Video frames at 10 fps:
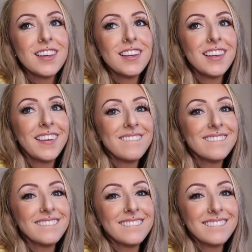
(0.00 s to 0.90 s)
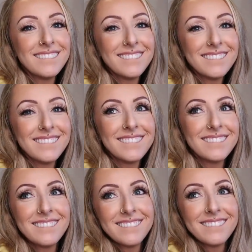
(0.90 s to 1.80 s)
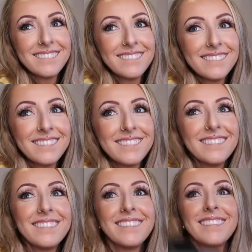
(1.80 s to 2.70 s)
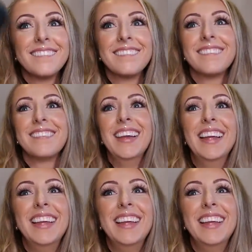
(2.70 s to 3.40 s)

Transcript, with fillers: You used to make fun of my sandals that look just like Tevas.